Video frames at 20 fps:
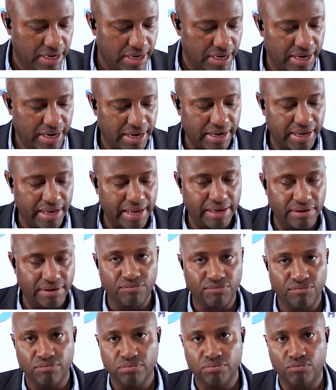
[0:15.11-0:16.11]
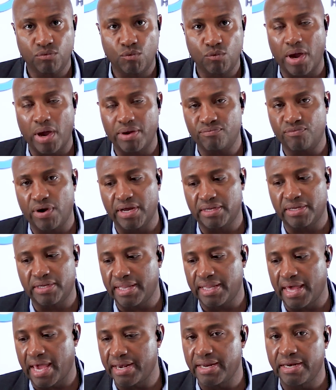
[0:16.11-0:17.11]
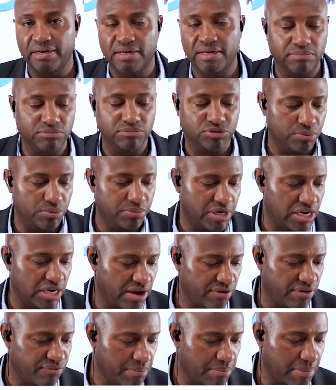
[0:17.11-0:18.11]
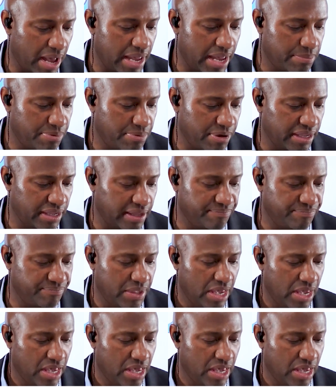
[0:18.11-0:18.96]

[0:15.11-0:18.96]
And quite frankly, that didn't come soon enough, in my opinion.